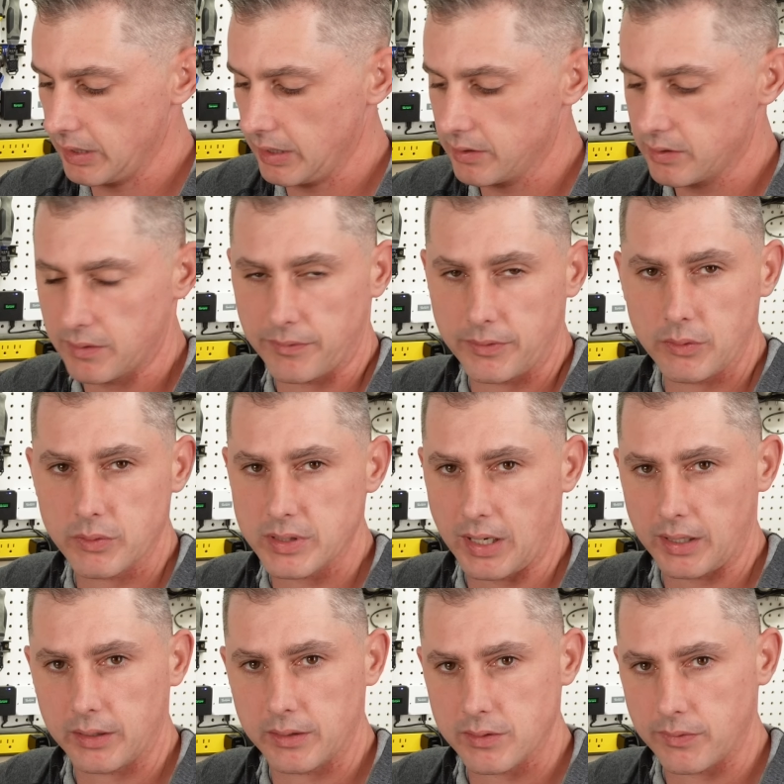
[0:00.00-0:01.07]
takes a few
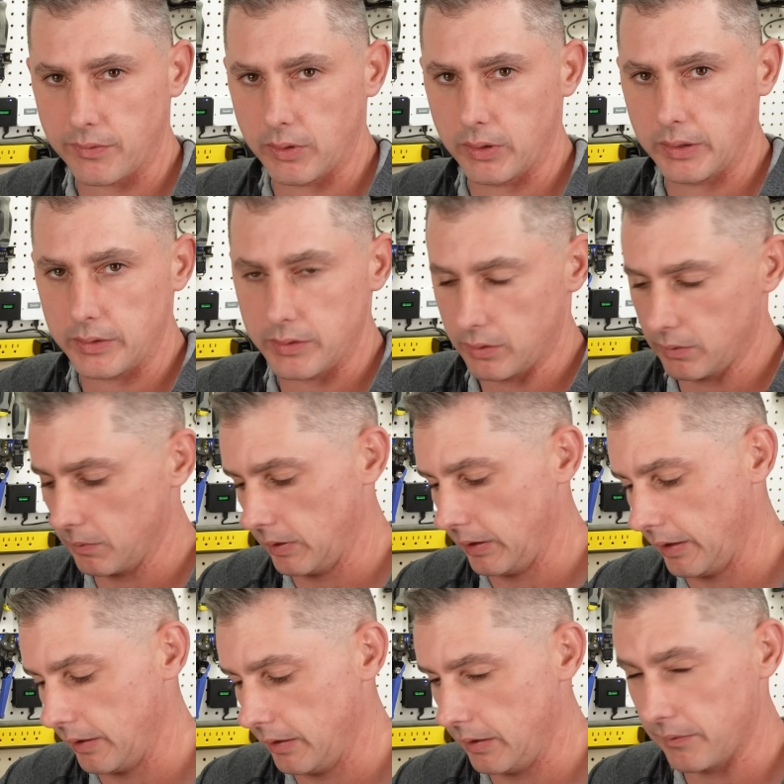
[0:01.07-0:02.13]
seconds for it to
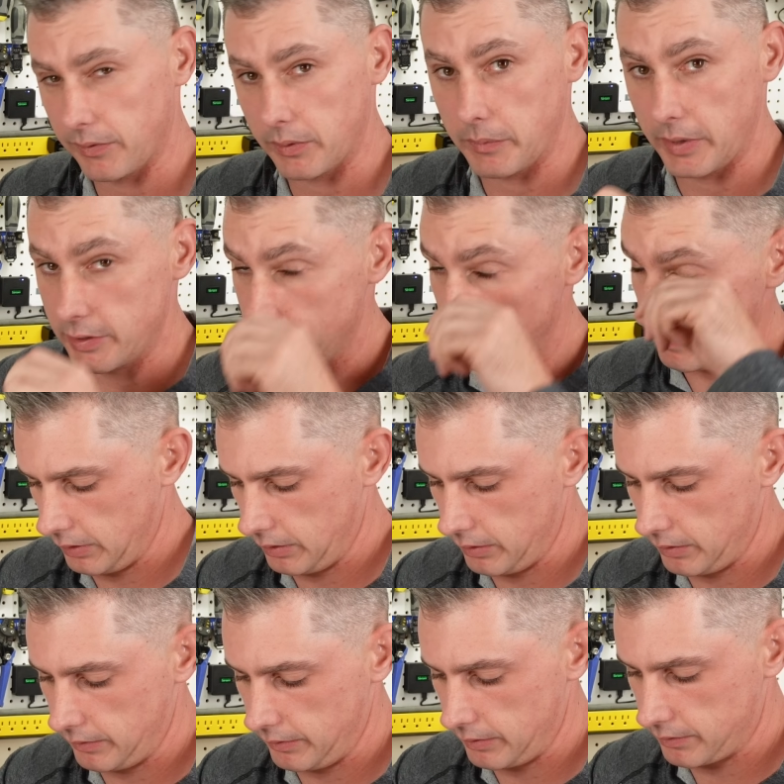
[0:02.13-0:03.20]
relay the information,
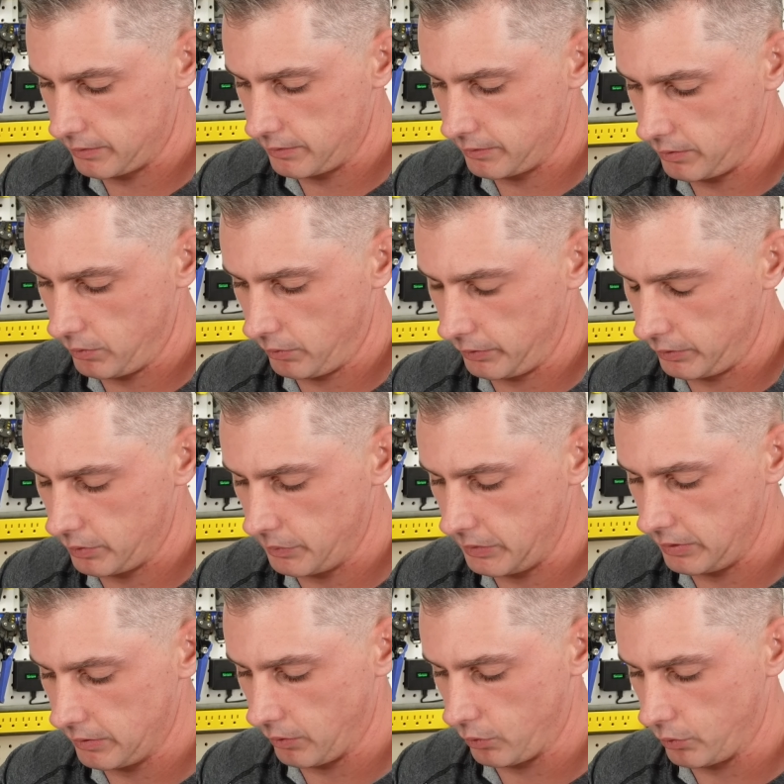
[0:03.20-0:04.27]
and this is going to
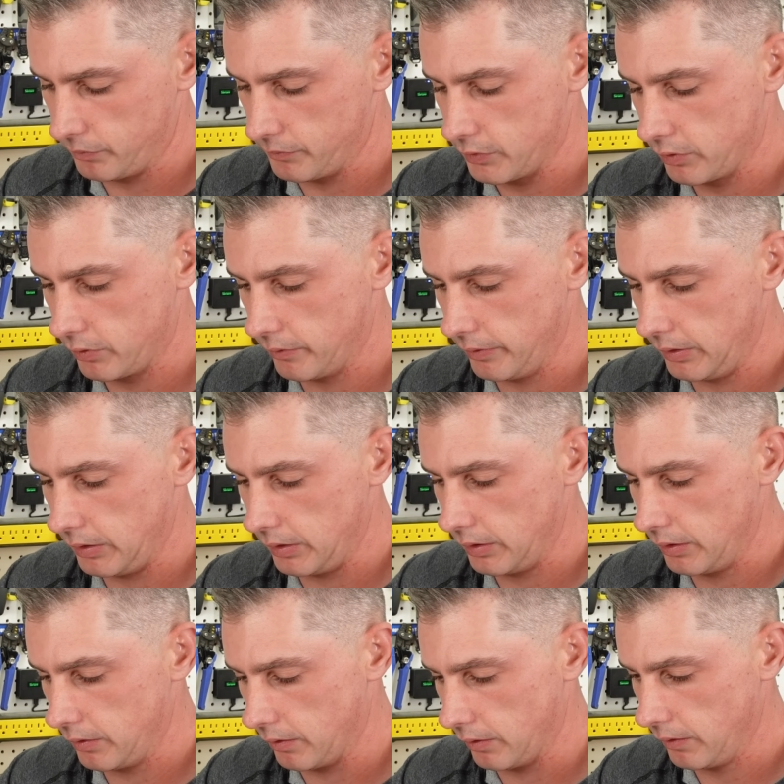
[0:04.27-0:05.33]
be the home screen
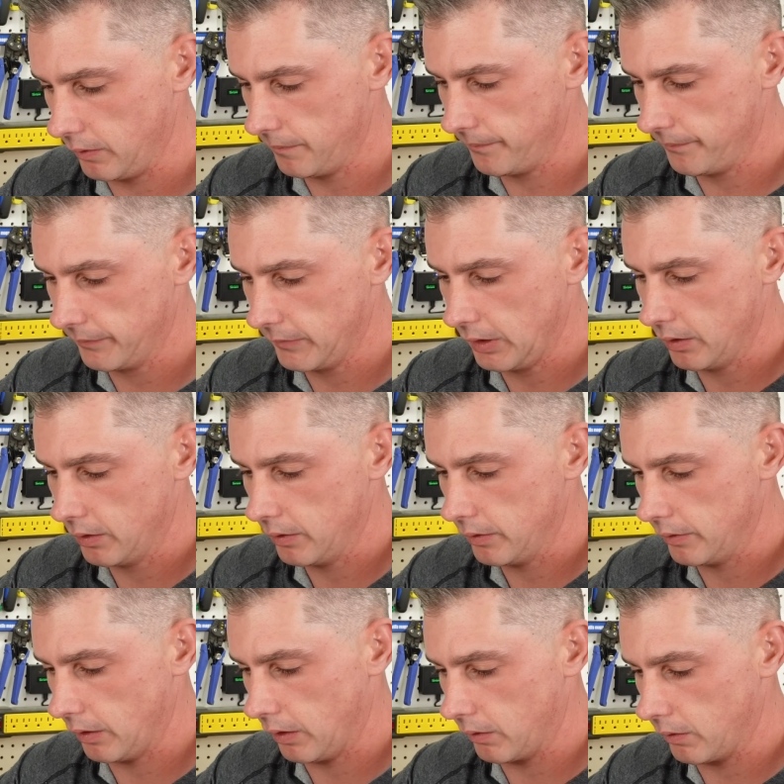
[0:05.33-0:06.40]
here.
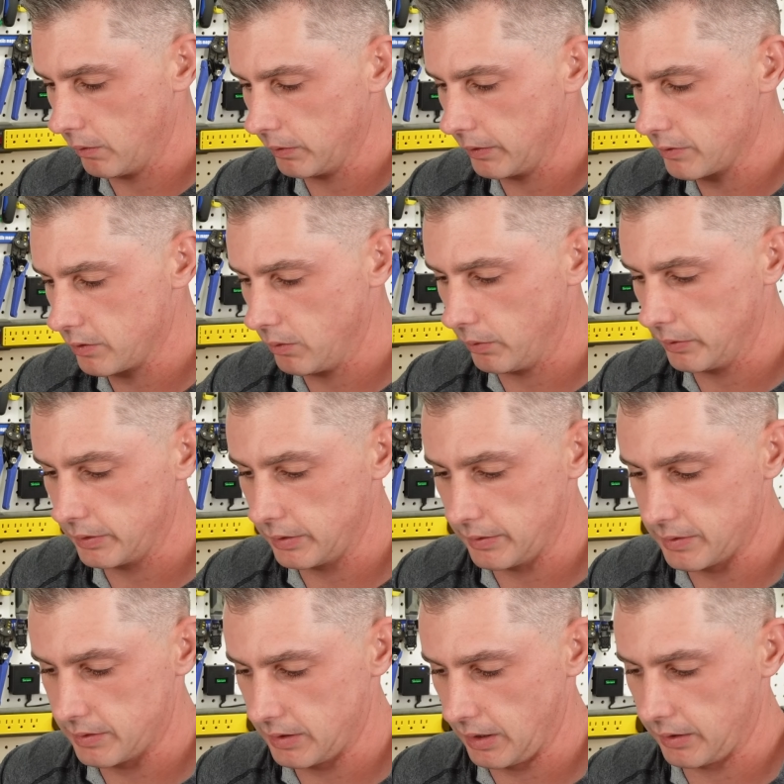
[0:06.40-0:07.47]
Now let's go into the
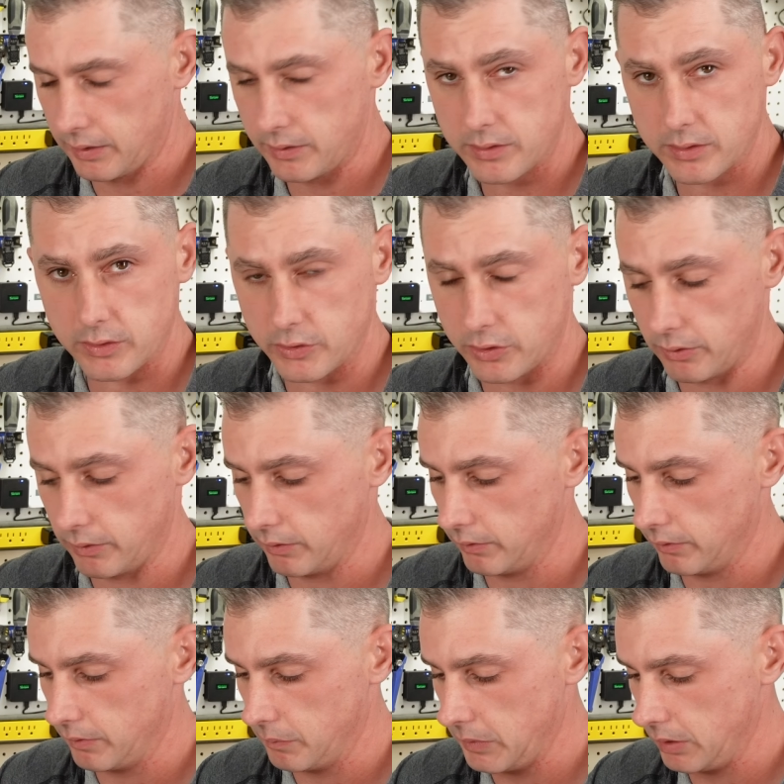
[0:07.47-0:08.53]
settings to show
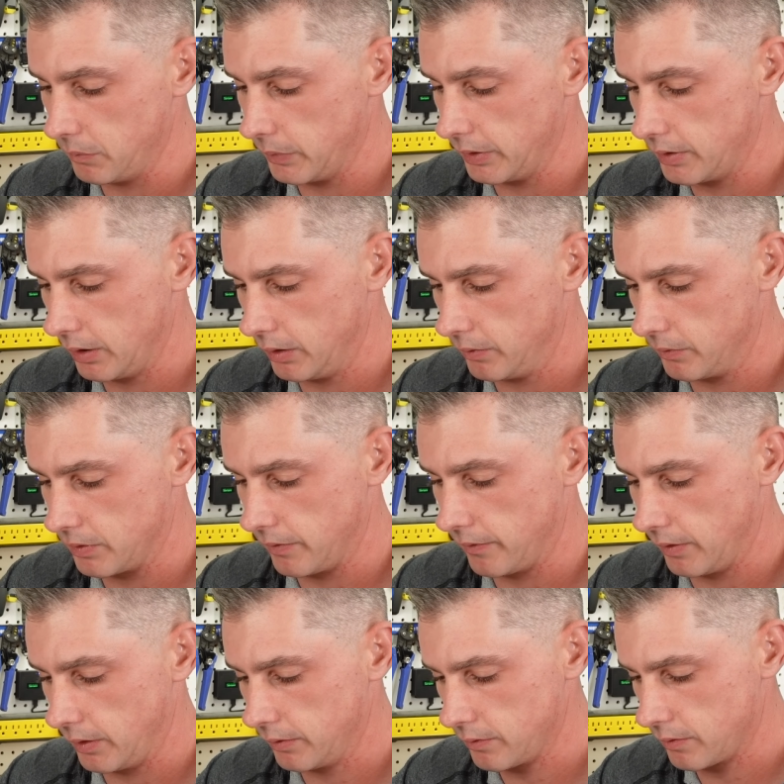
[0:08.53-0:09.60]
you the meat and potatoes of
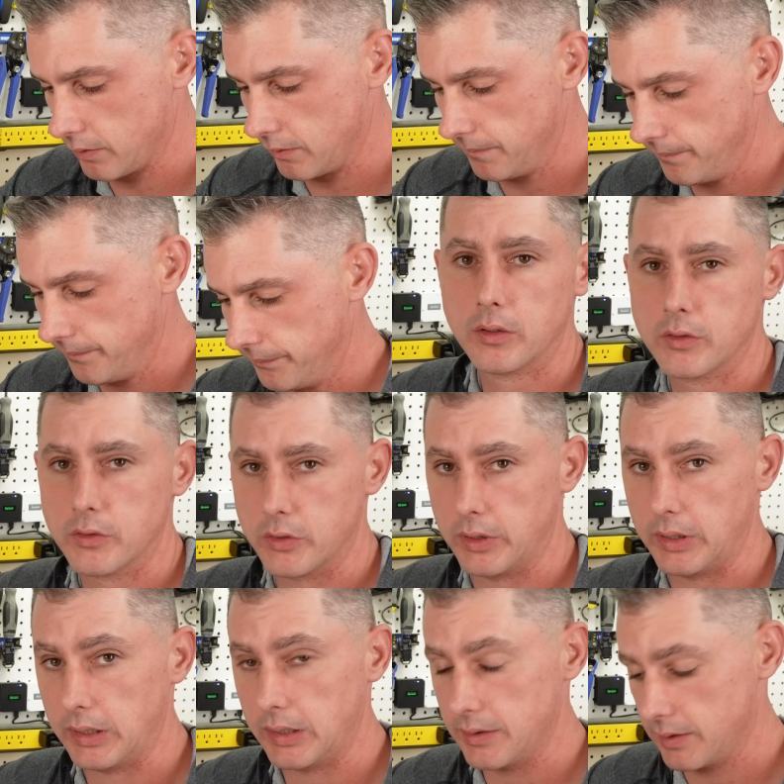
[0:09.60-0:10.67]
things. So
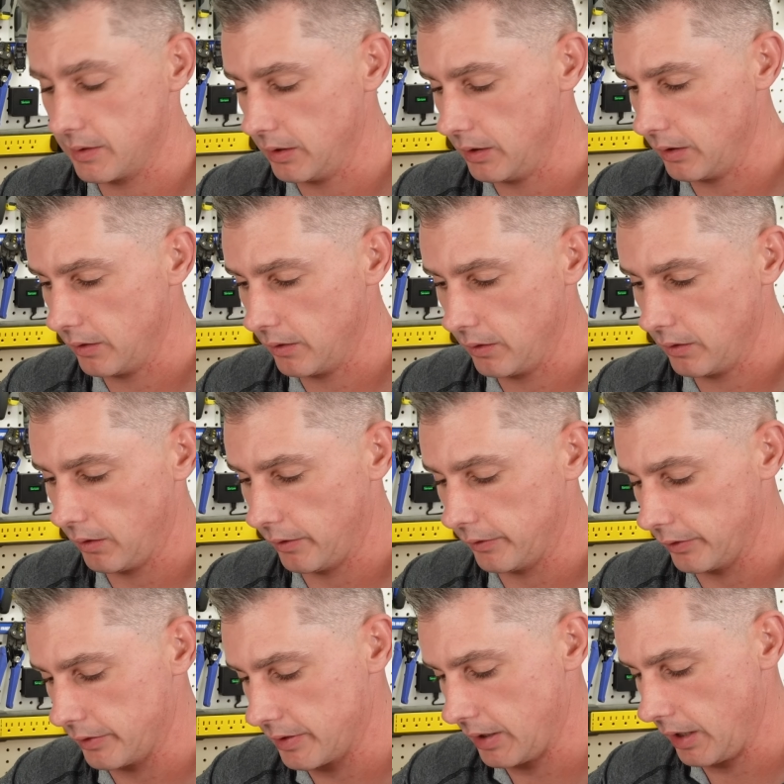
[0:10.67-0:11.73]
you can see here
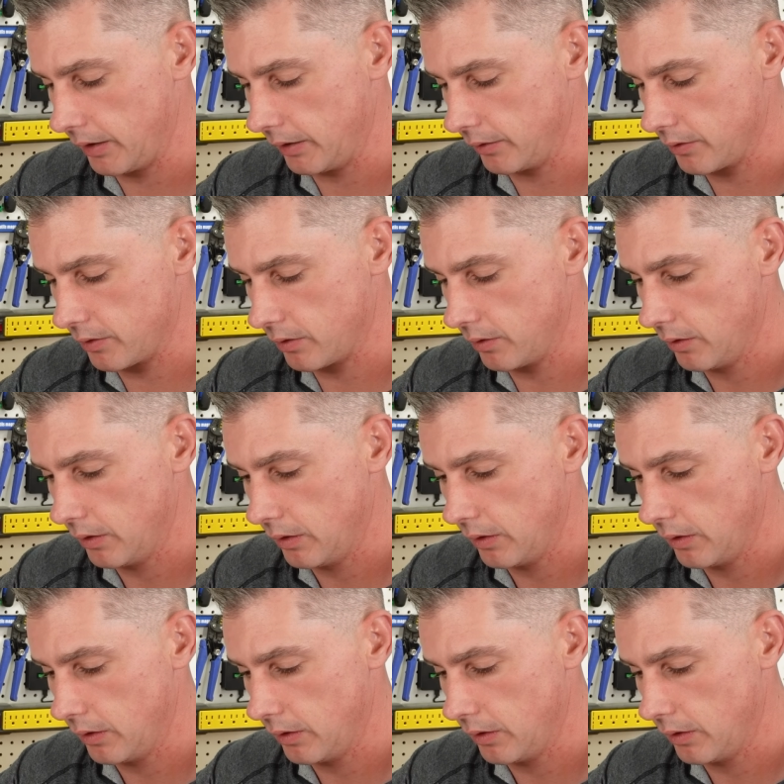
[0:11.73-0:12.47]
under settings,